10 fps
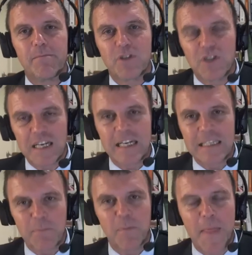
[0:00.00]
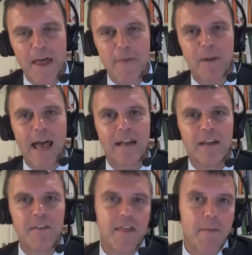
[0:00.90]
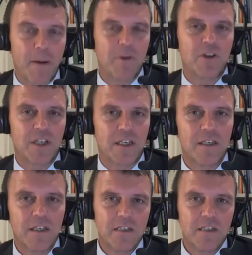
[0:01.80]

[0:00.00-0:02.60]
proceeding to implement their plan and that they're publishing.